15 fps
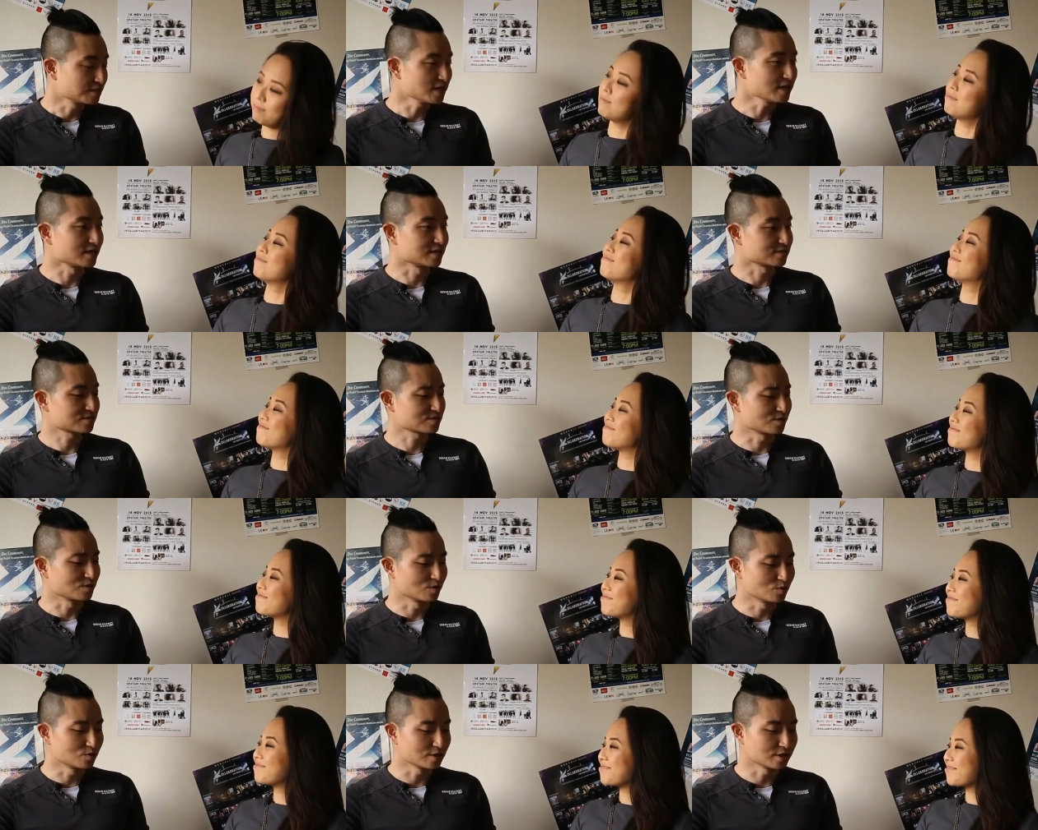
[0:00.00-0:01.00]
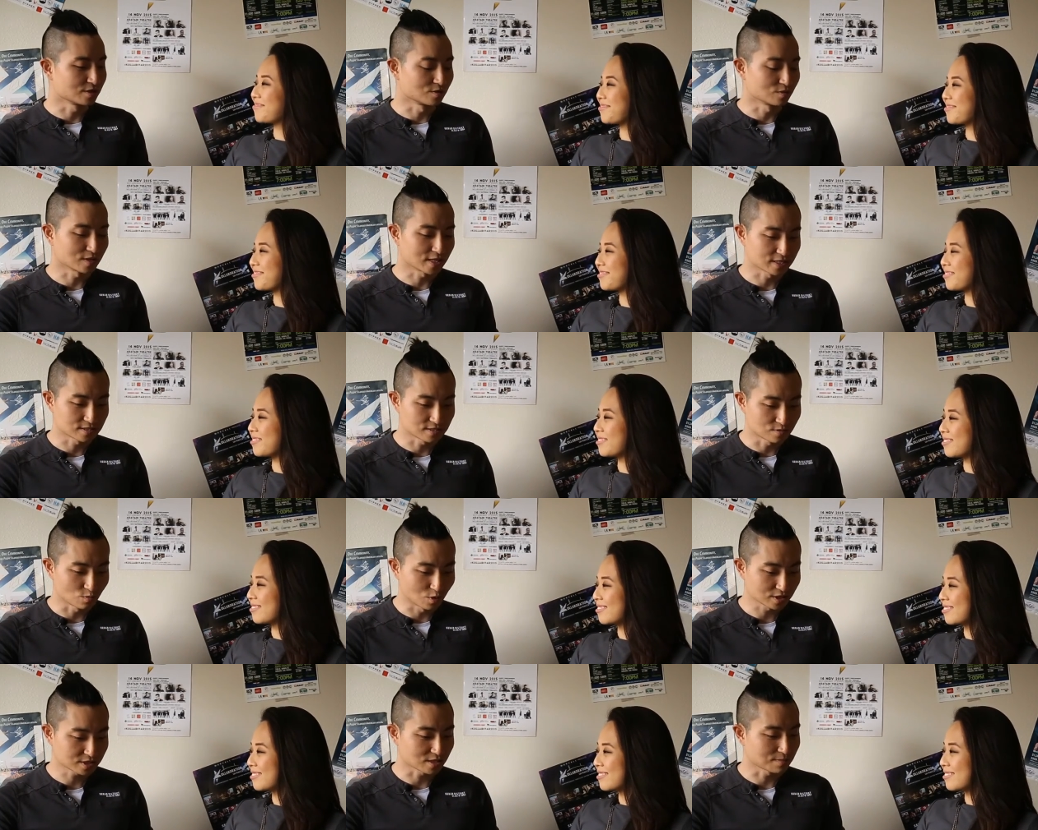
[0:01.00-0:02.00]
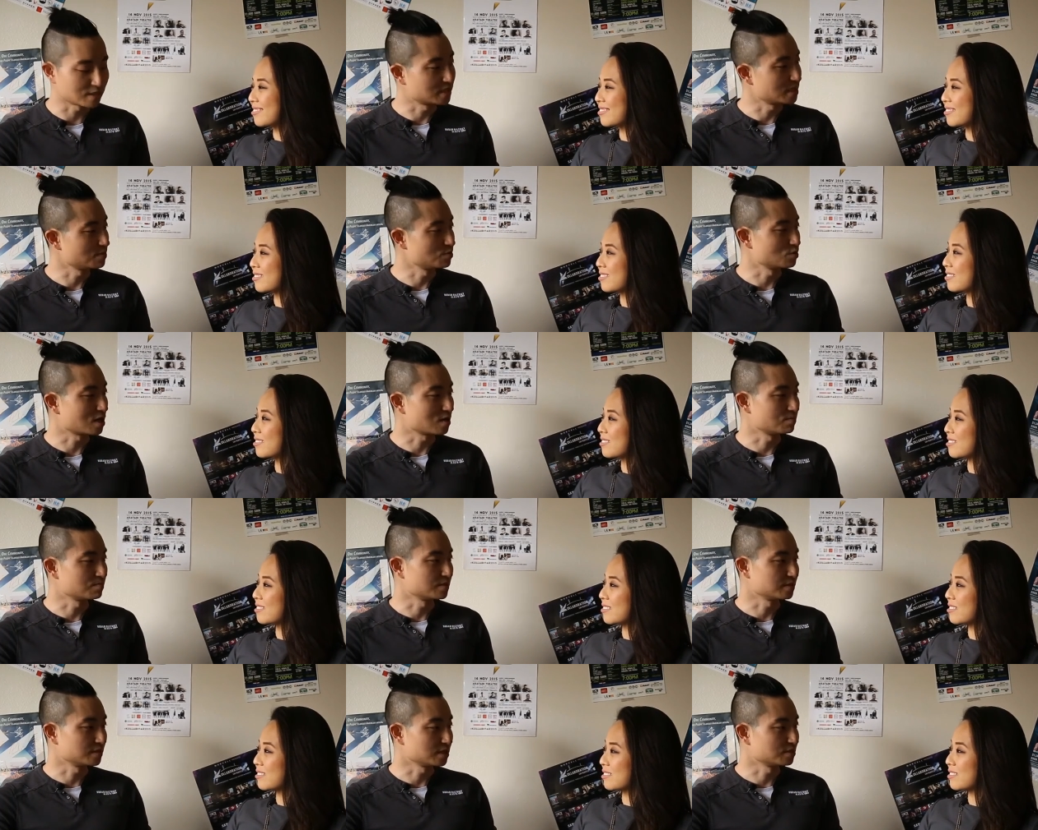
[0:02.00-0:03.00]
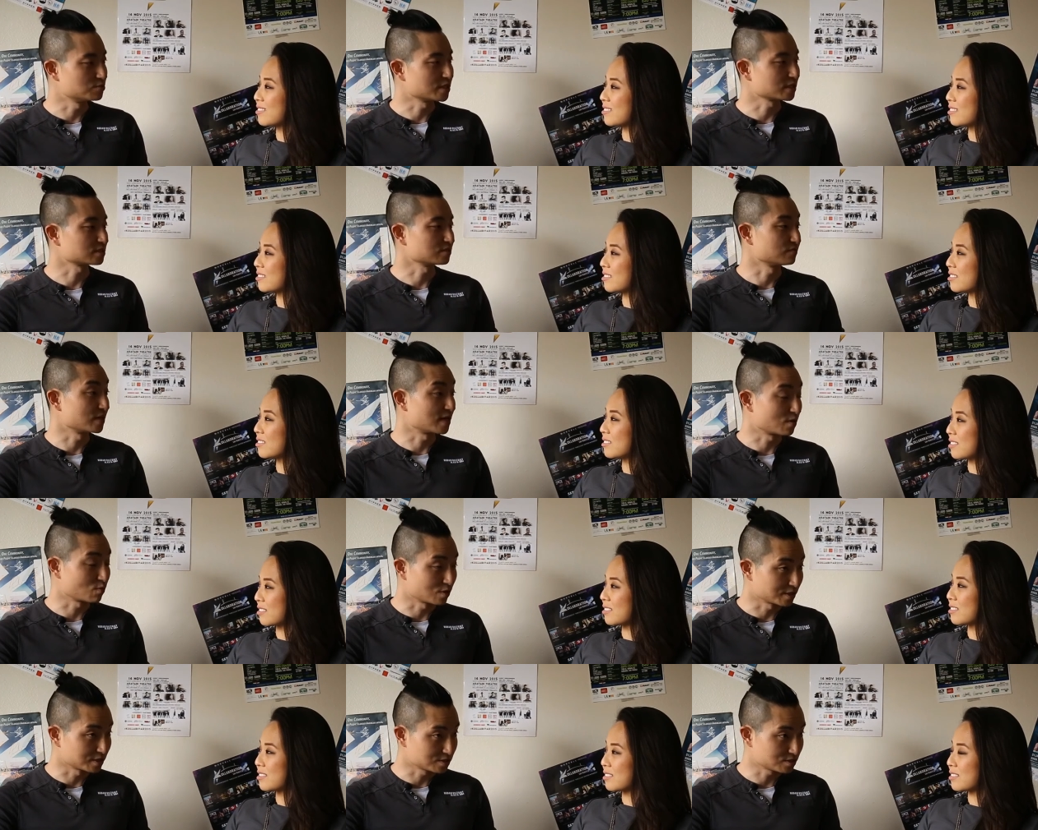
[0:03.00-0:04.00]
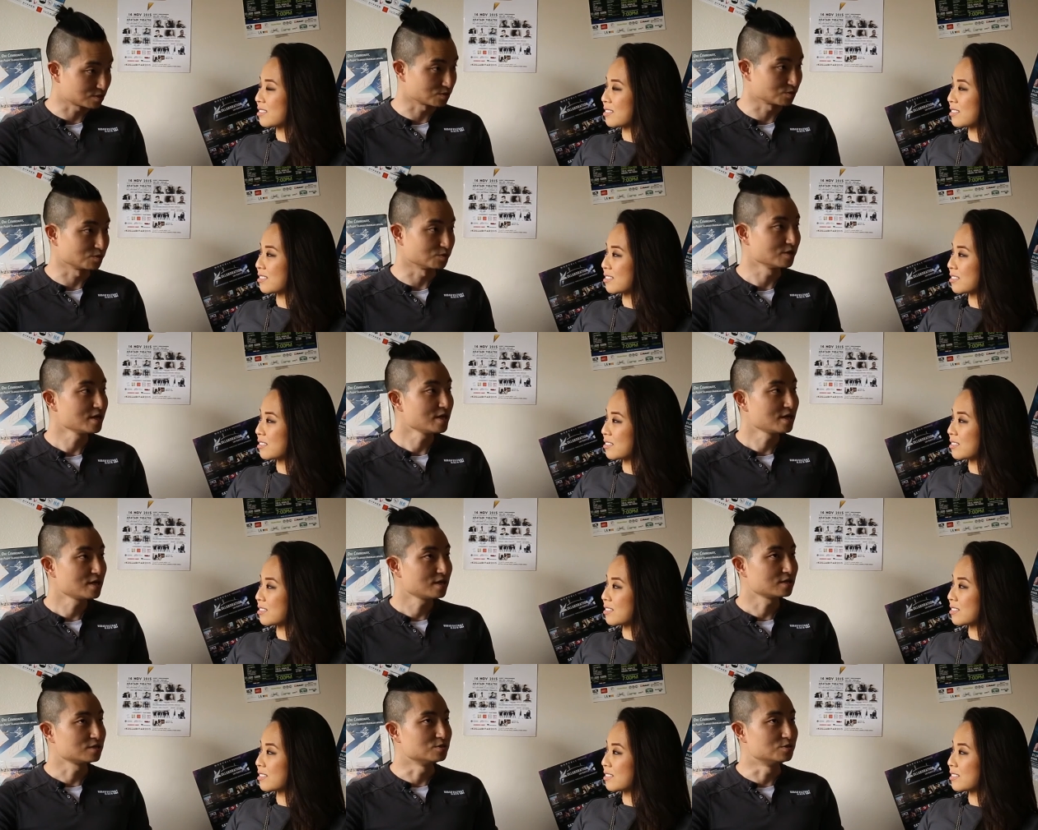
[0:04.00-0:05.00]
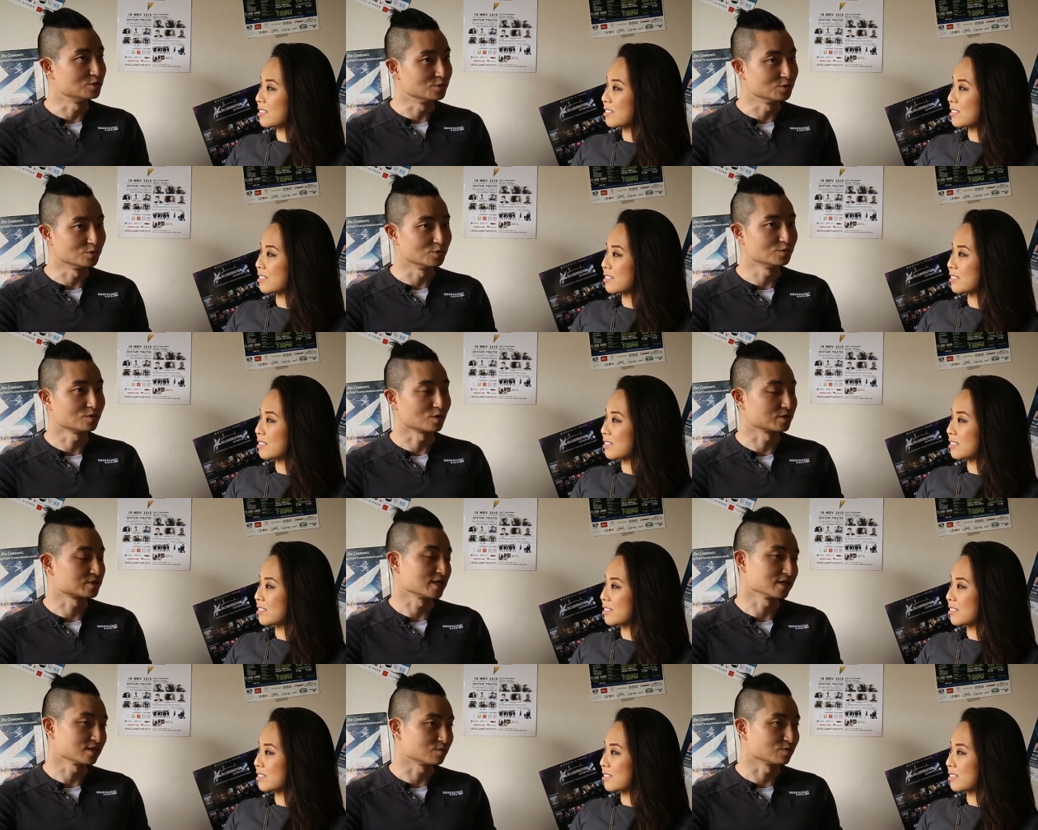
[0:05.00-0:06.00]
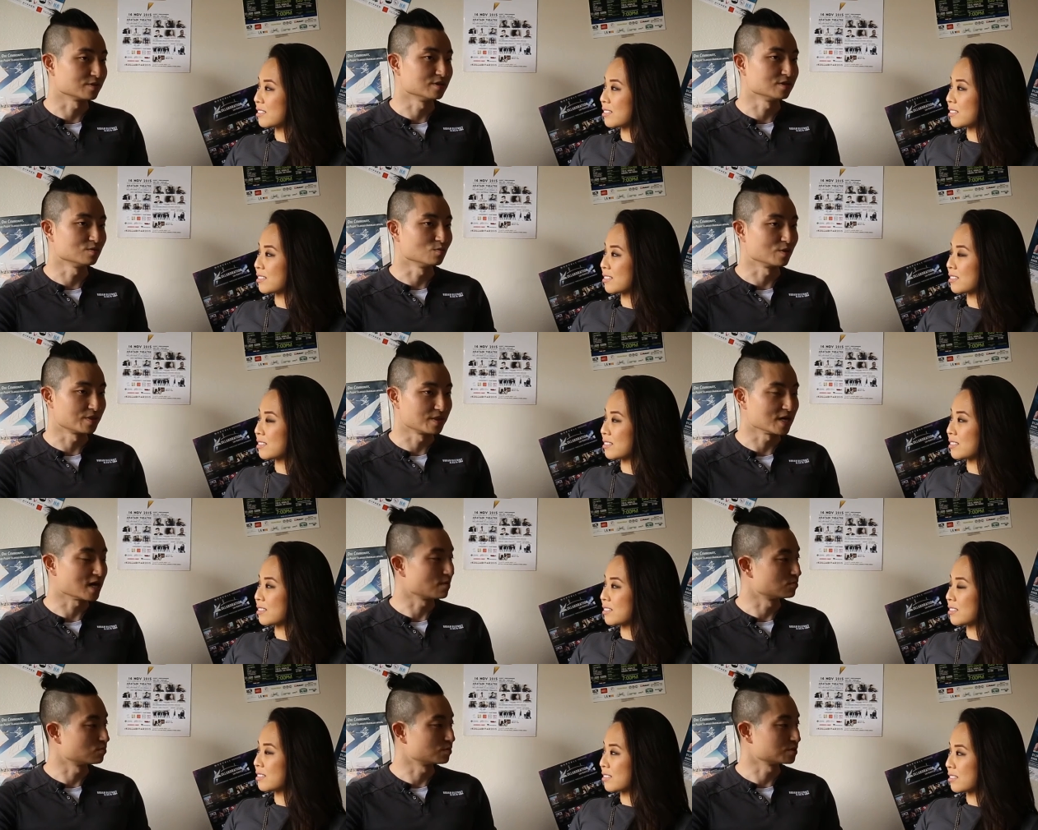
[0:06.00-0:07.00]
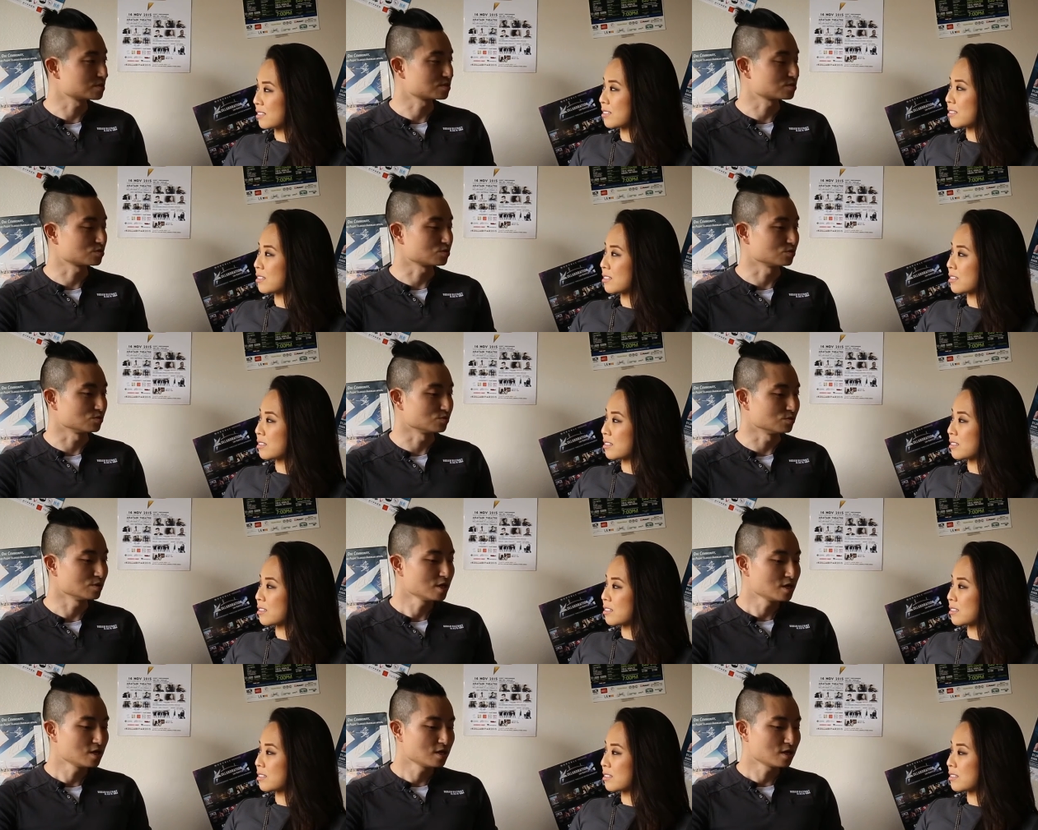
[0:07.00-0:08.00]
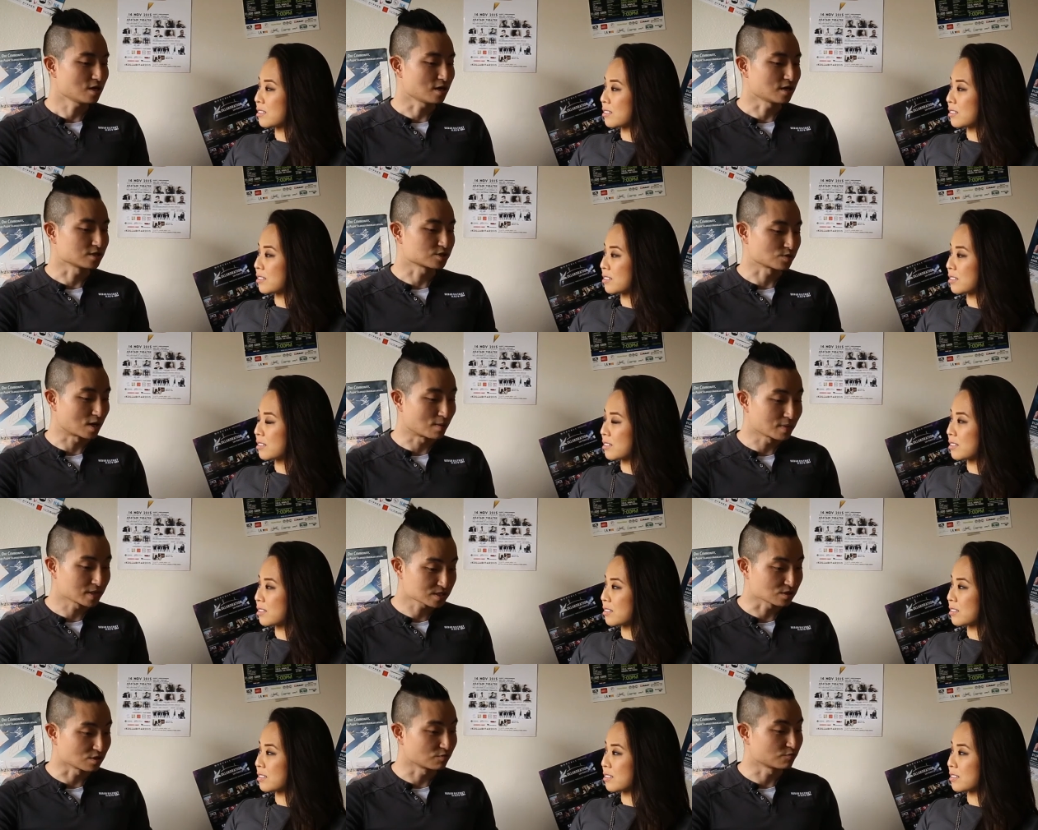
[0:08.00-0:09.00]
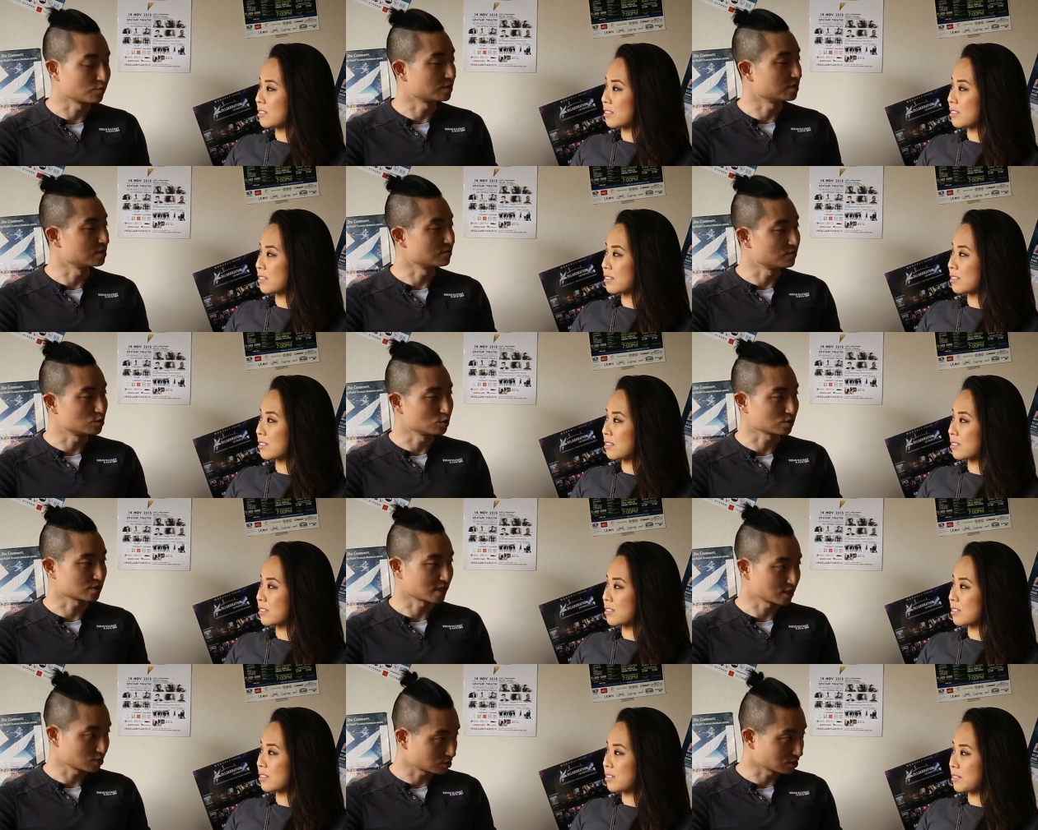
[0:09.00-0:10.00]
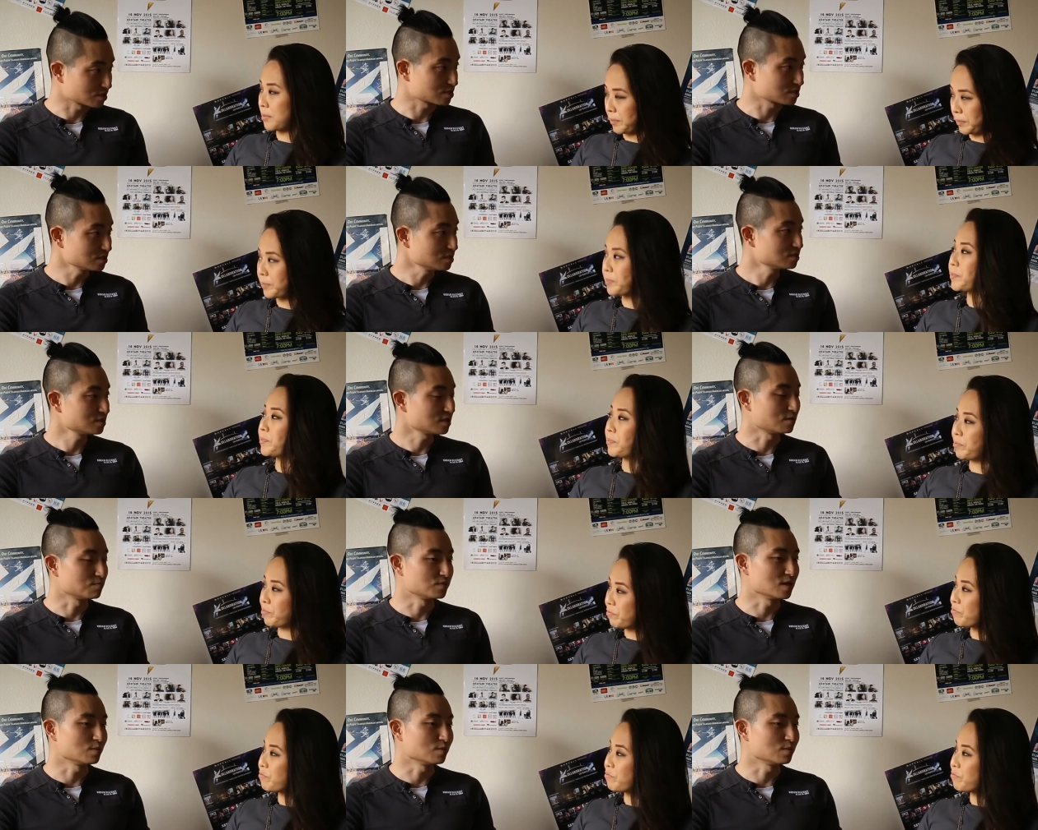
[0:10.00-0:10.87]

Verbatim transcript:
Speaker 1: Yeah, so you know I worked on my debut album, and the objective that I wanted to do or take with with the album was to uh, surround myself with individuals that I trusted and be mm-hmm.